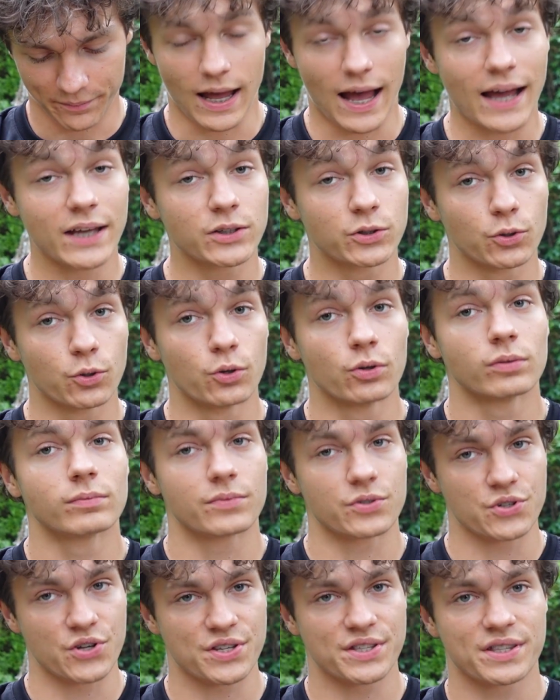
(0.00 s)
I do
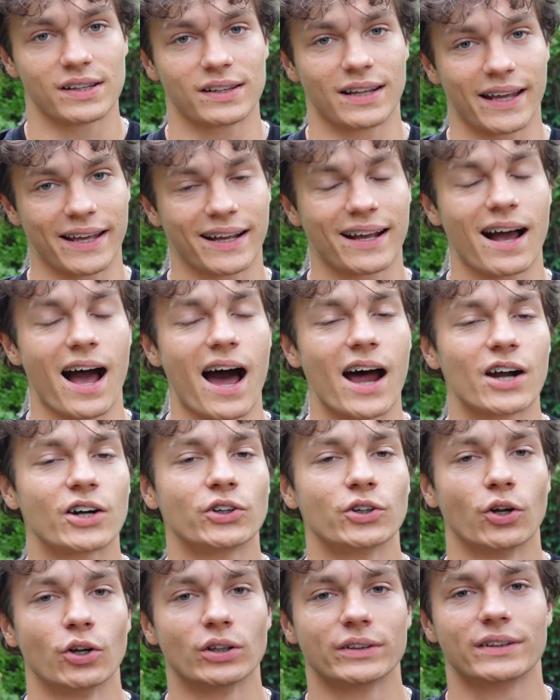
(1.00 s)
just like
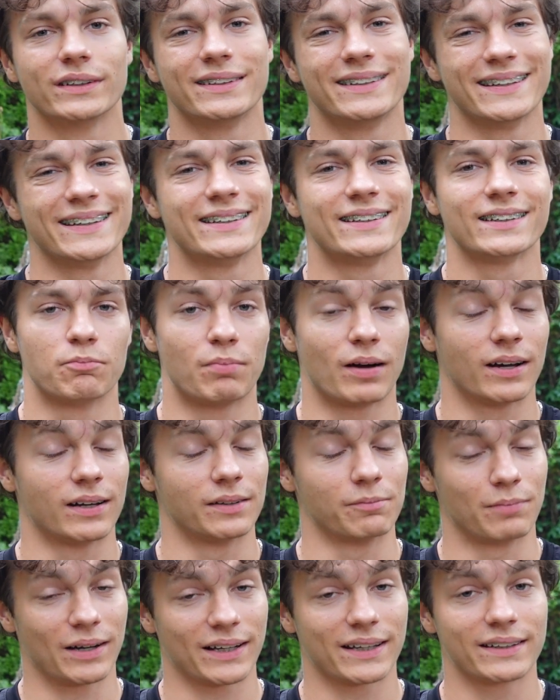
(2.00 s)
Arnold did
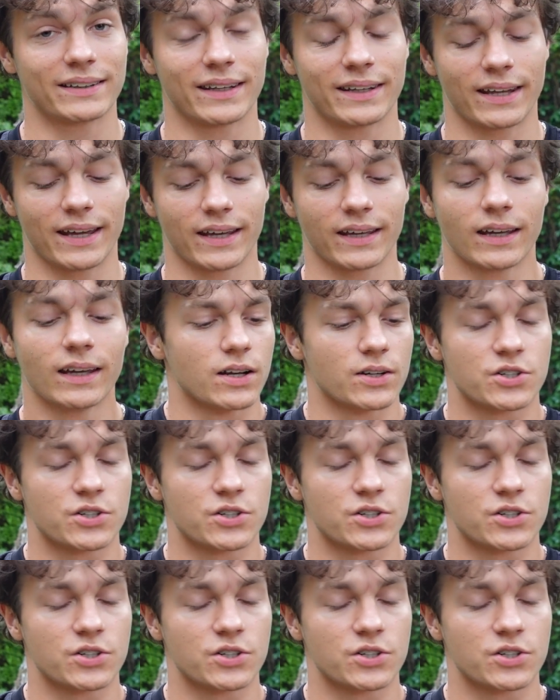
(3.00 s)
back in the day,